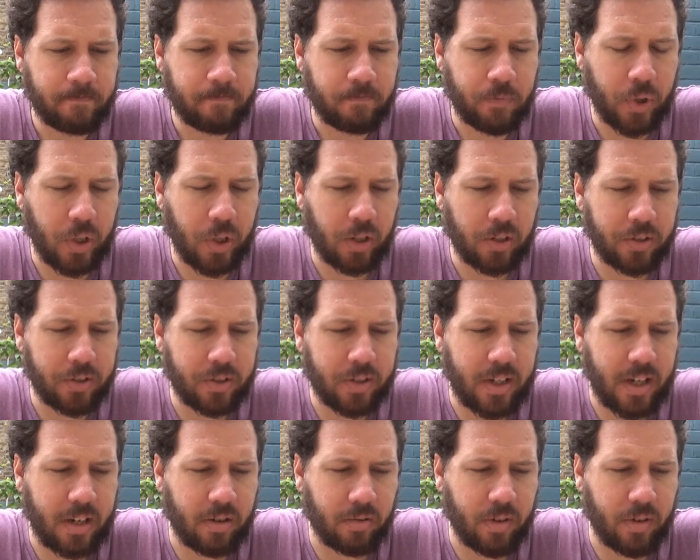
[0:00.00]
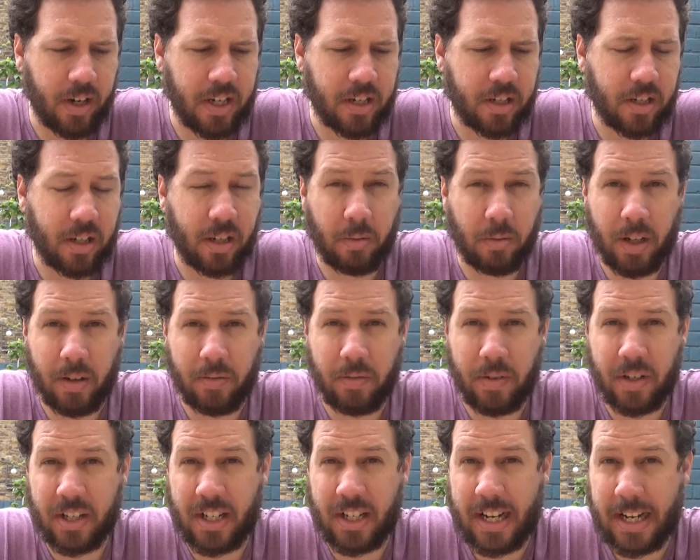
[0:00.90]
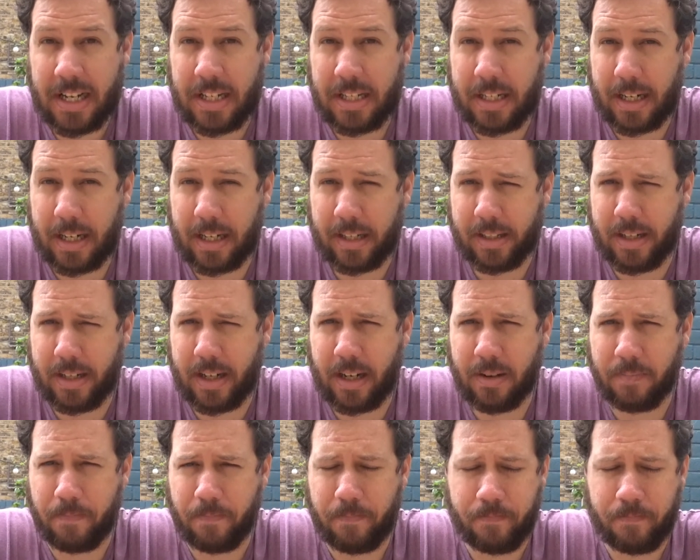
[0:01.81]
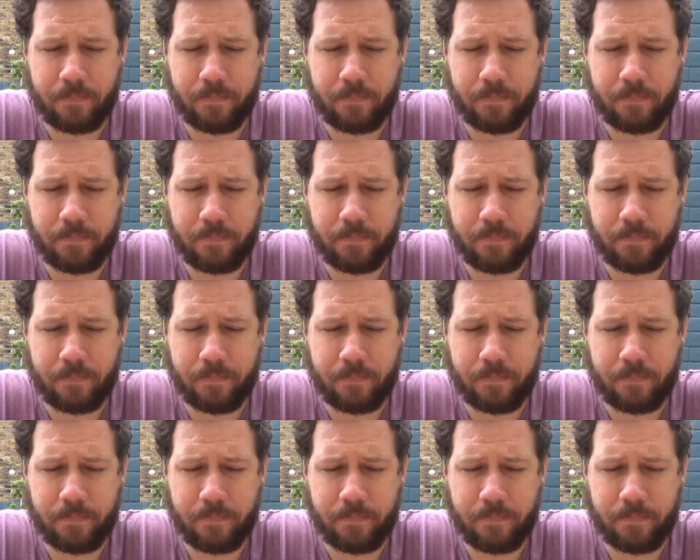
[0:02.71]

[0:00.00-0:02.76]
Regards to then a rating, I'm giving this an 8 out of 10.